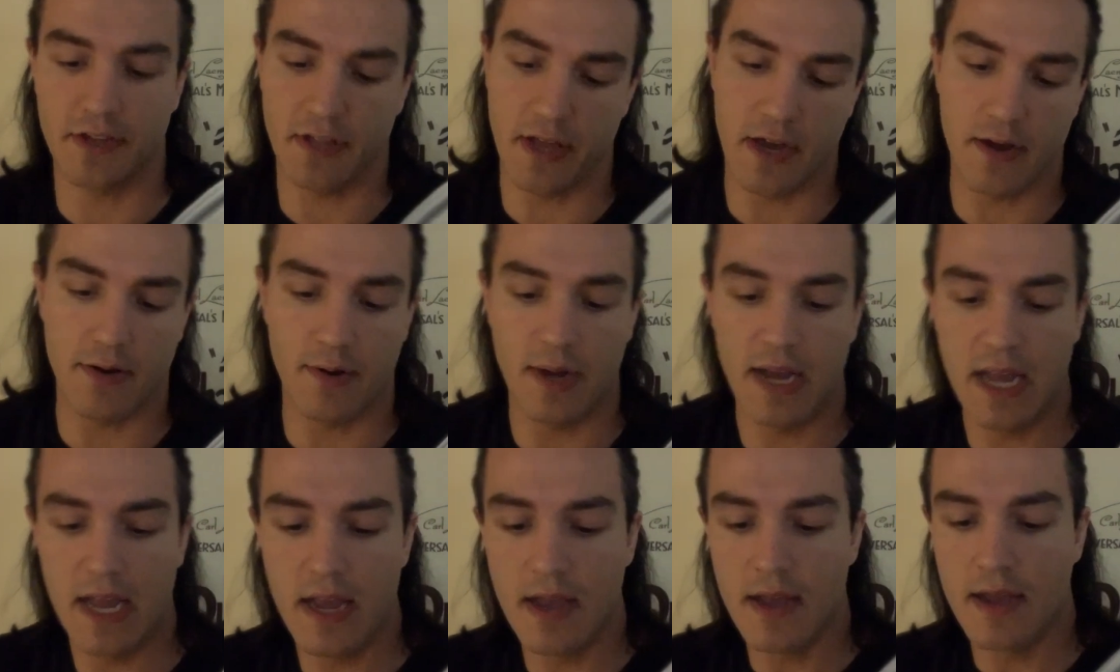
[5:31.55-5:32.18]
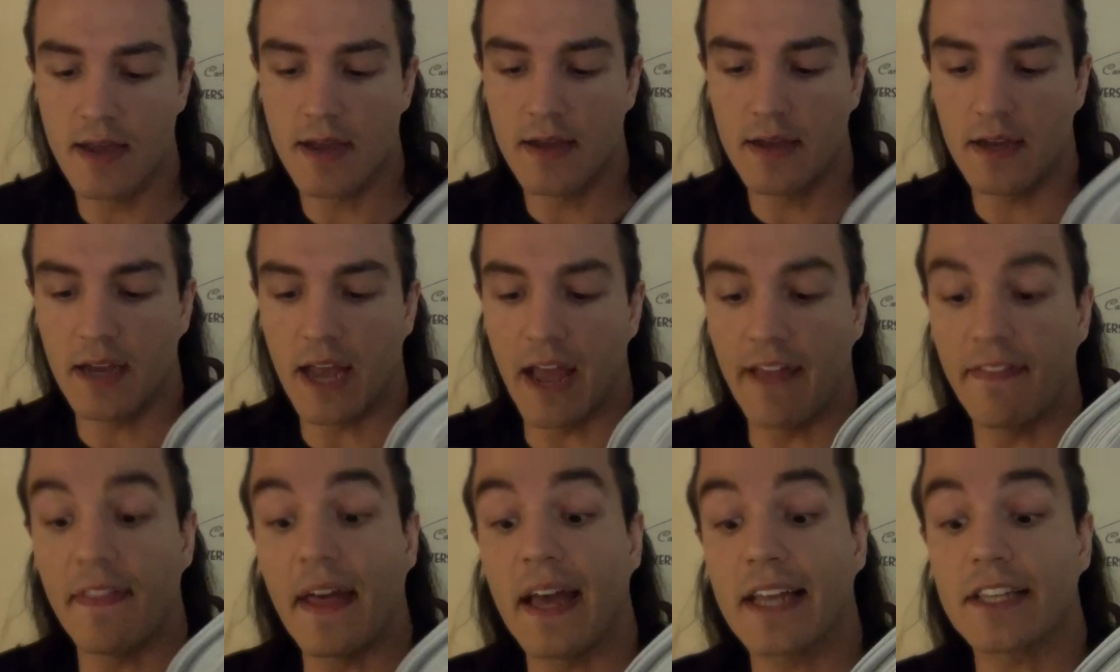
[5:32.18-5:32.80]
though,
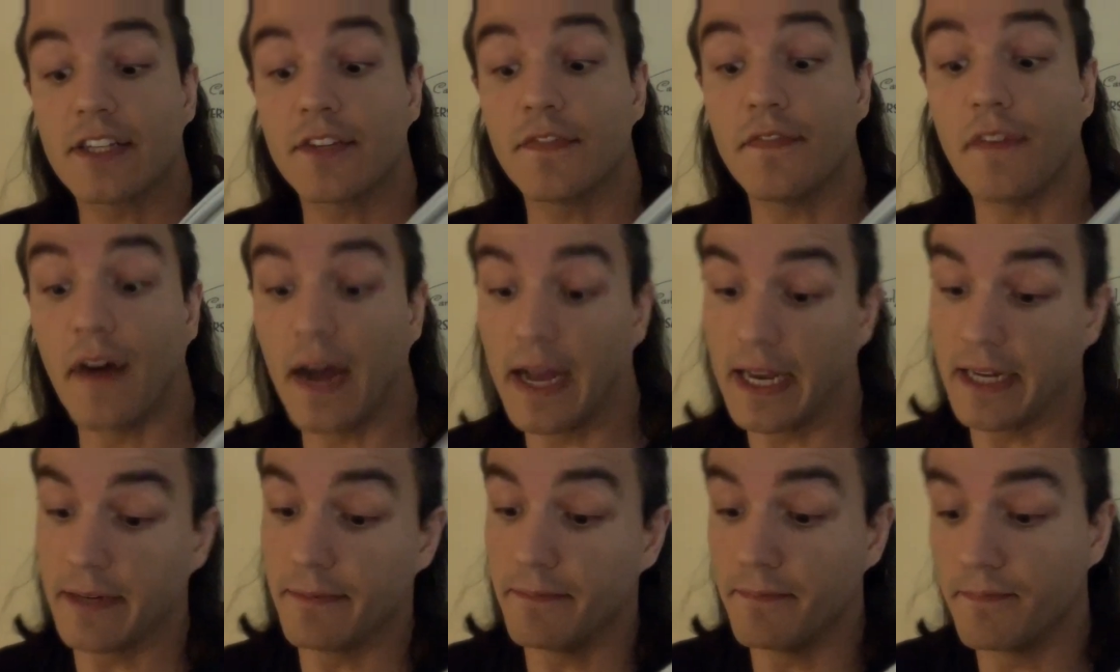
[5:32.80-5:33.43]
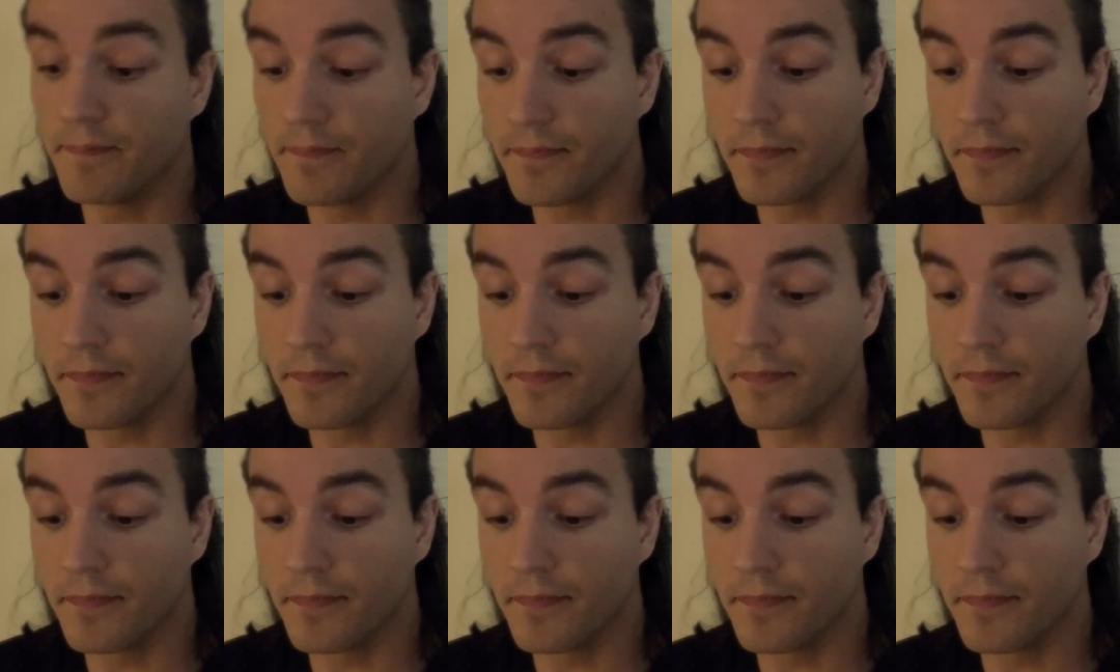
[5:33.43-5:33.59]
and that's fine.